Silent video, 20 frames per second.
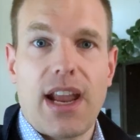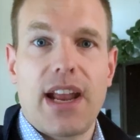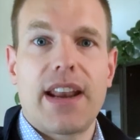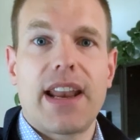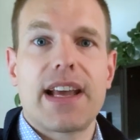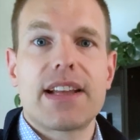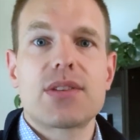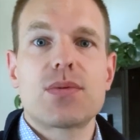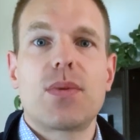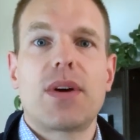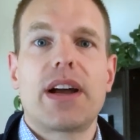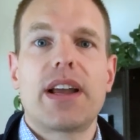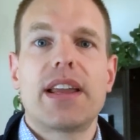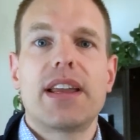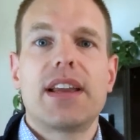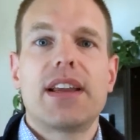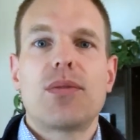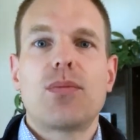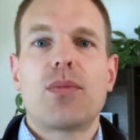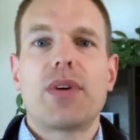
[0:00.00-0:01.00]
And that's why
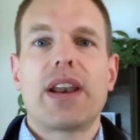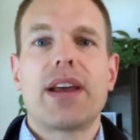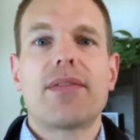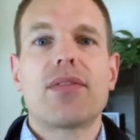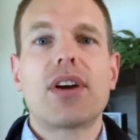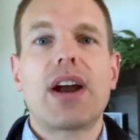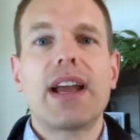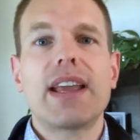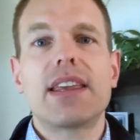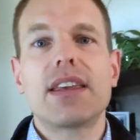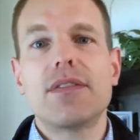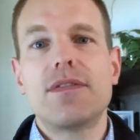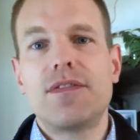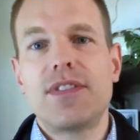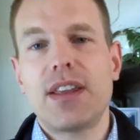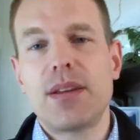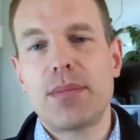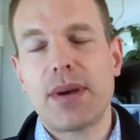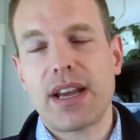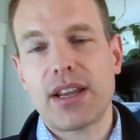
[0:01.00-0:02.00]
whenever I give
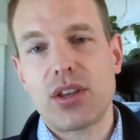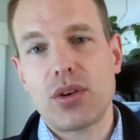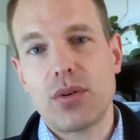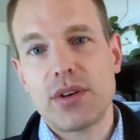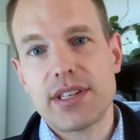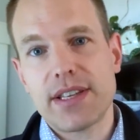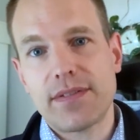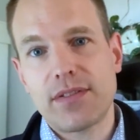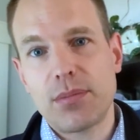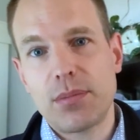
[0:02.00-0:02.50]
feedback, you always have